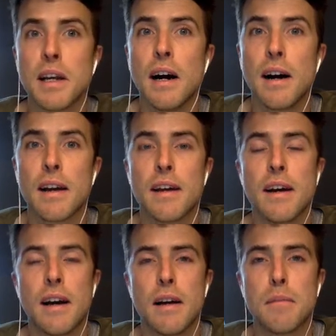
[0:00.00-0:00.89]
high
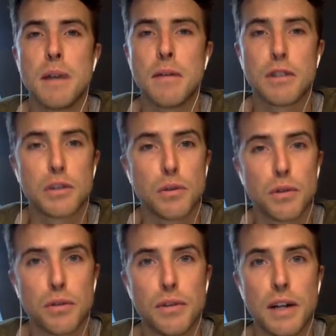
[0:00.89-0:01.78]
average
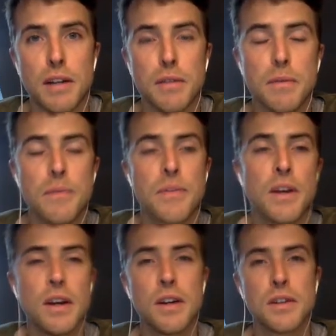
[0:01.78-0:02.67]
order value.
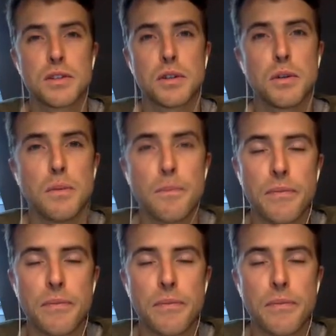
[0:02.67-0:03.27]
So